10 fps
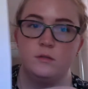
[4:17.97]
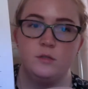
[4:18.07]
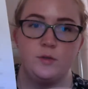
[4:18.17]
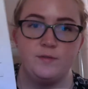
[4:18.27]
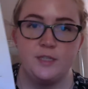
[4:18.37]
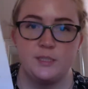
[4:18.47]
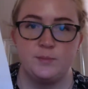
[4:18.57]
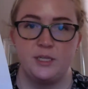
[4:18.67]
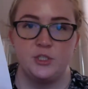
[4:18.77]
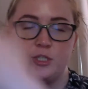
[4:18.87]
you have this
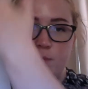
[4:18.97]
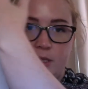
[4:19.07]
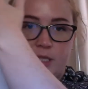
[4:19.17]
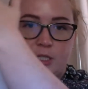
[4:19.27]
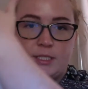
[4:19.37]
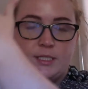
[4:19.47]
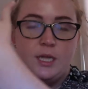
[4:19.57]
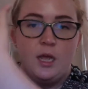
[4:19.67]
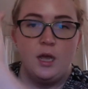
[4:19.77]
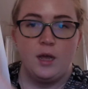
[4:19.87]
picture, but there's
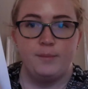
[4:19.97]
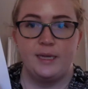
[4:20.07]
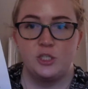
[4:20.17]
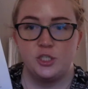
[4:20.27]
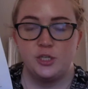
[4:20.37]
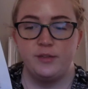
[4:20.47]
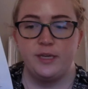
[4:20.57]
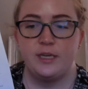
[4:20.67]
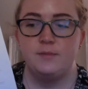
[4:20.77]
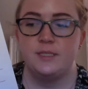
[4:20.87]
a picture
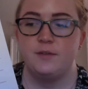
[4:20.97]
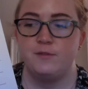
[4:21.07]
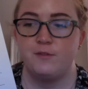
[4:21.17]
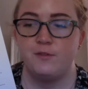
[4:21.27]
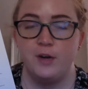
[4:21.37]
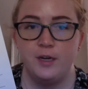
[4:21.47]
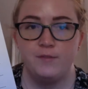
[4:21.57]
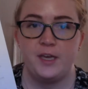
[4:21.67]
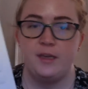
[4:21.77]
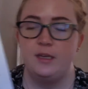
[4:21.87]
that comes in front of
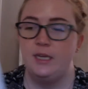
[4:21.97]
it,